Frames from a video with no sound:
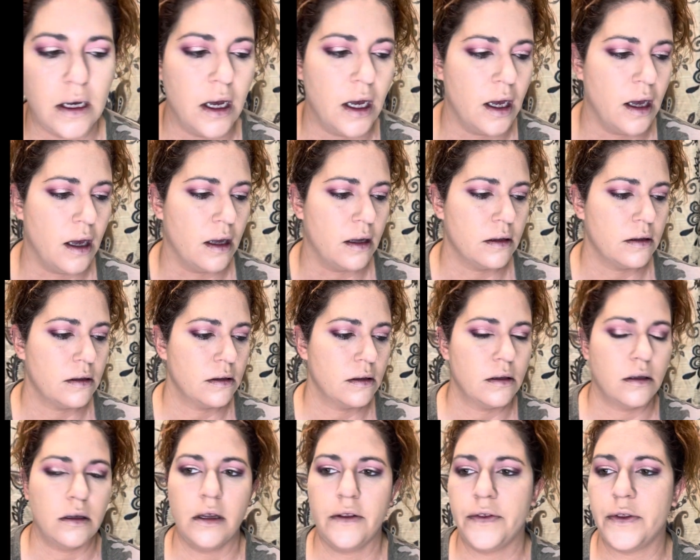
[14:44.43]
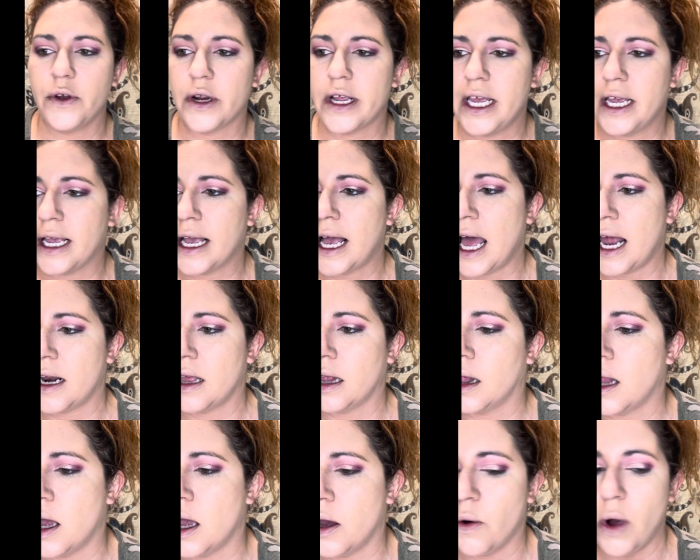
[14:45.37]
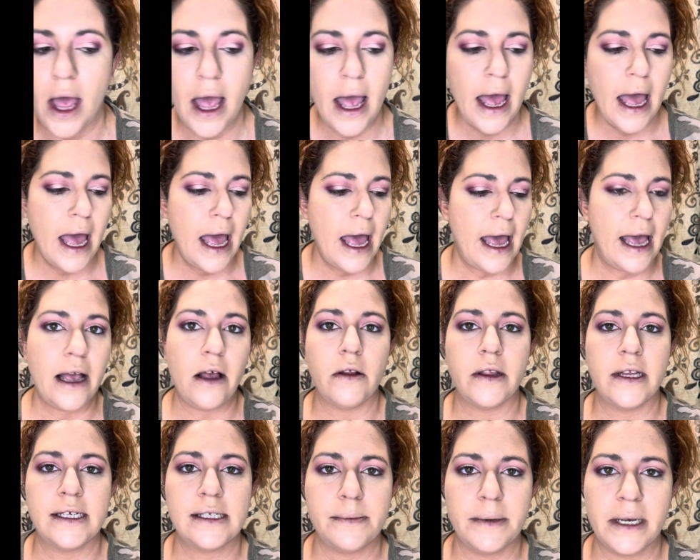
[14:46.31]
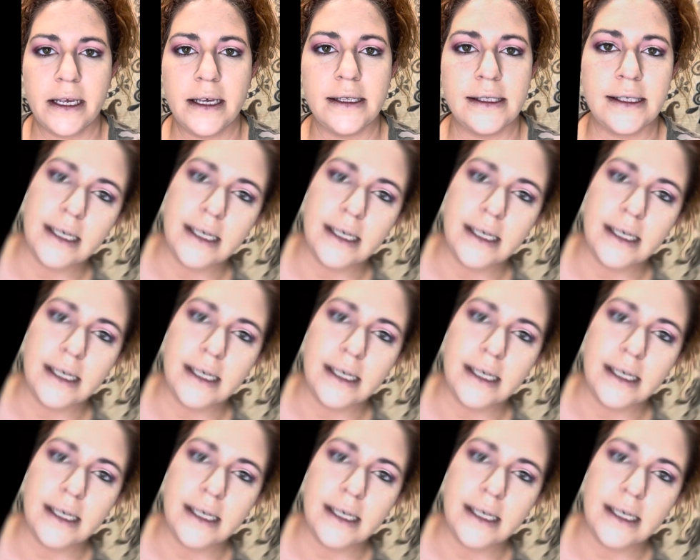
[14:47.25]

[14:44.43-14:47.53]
uh, they're getting kind of low. Hang on, that's my kids